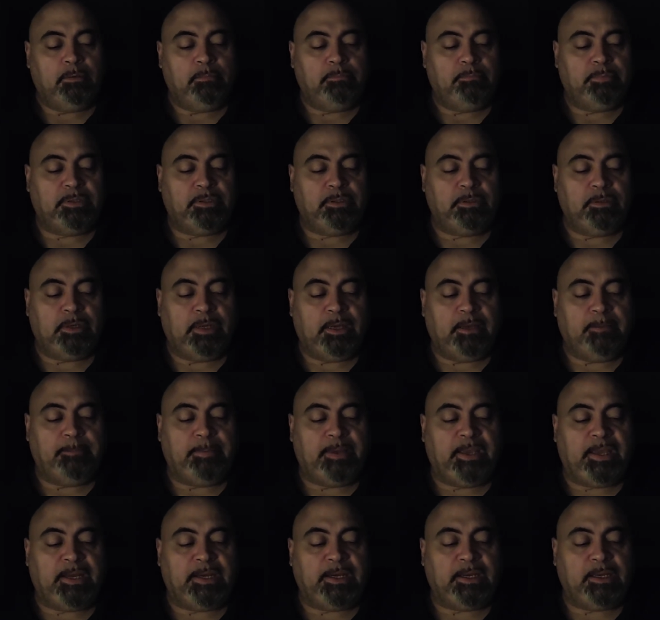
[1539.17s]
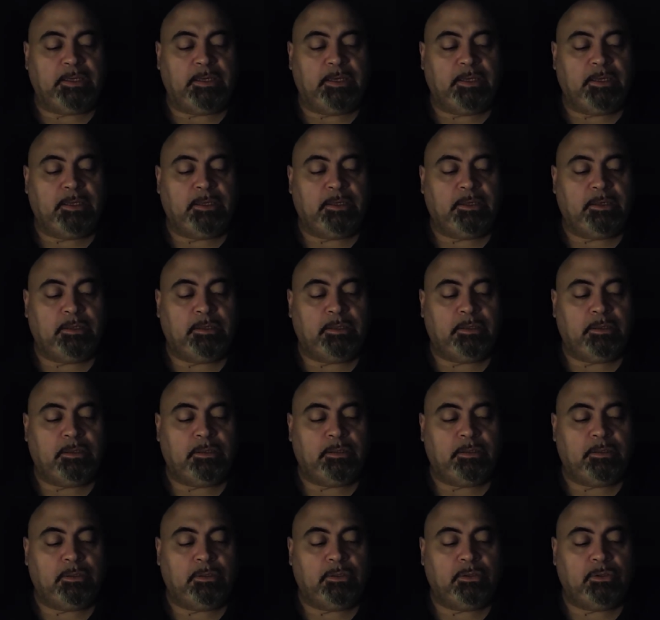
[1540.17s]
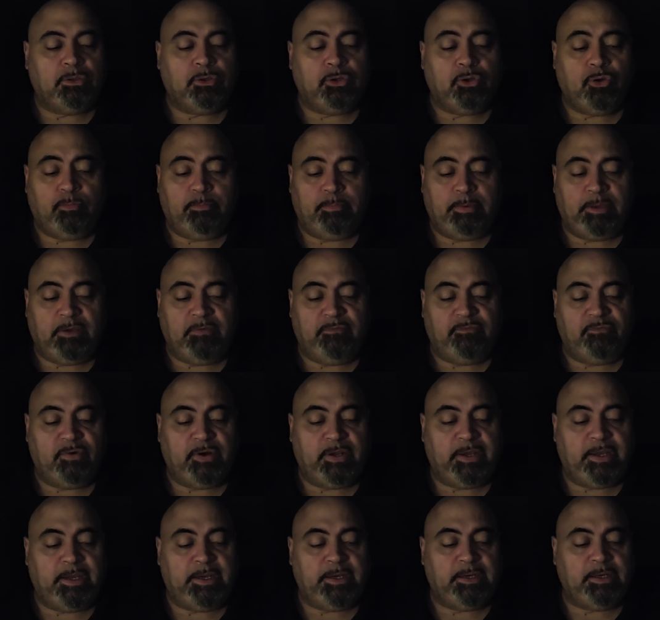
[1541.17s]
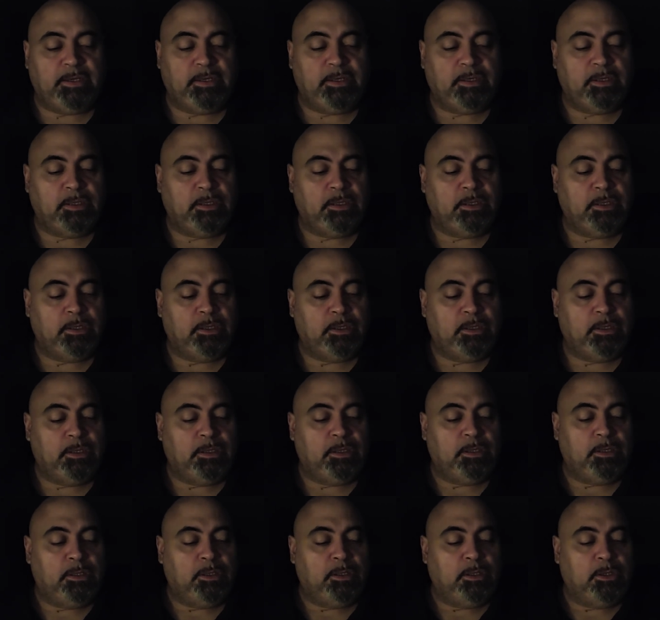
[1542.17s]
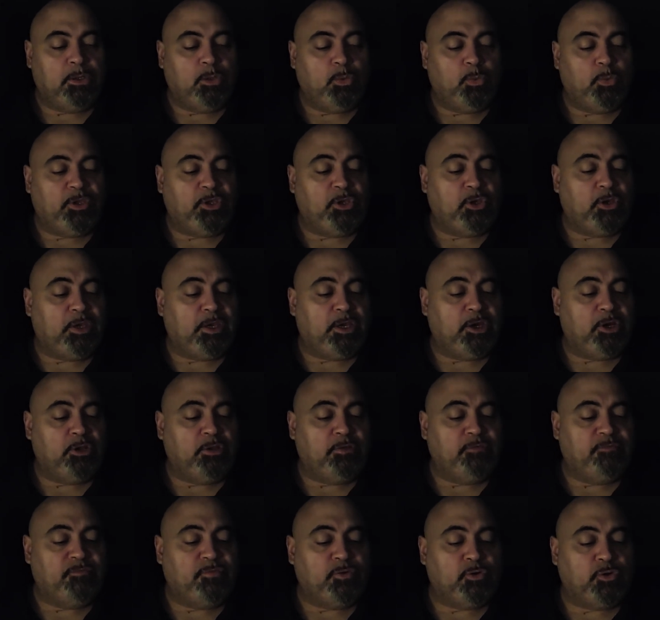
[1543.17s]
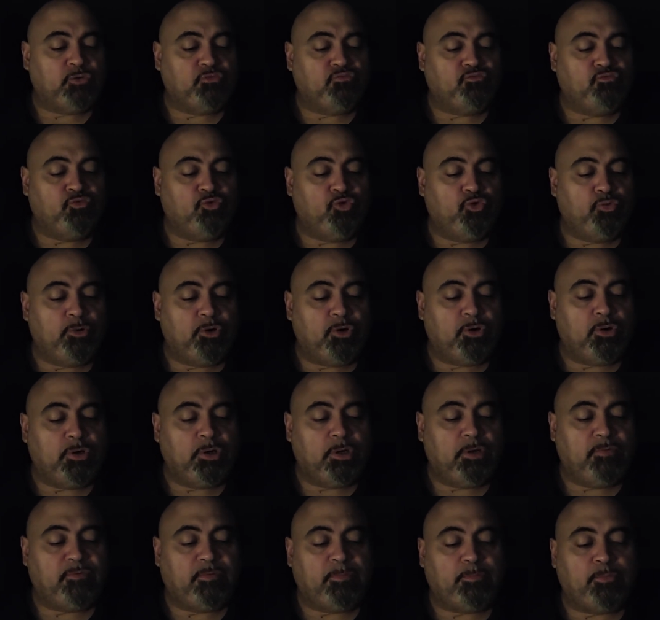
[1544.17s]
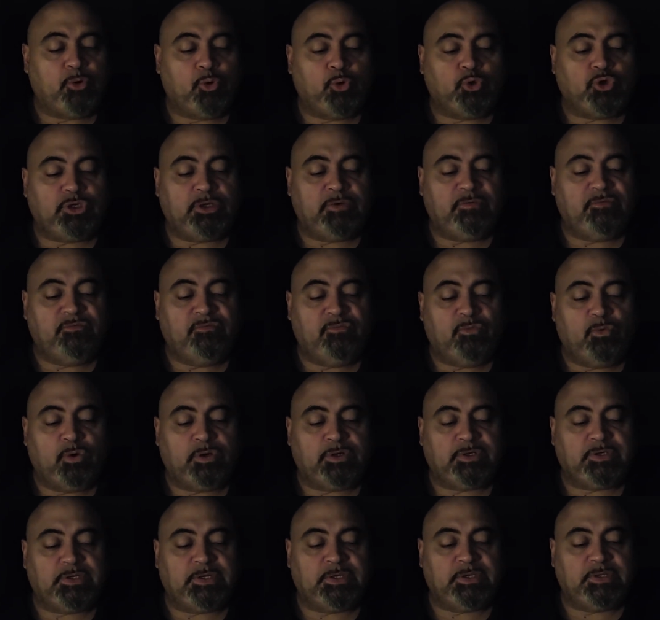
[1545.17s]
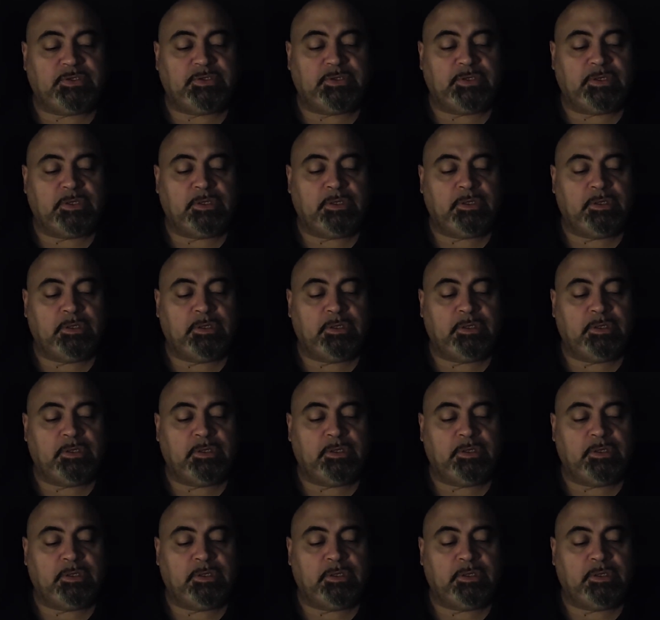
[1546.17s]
But do not panic. Don't be afraid. When you hear the first rumor of approaching forces,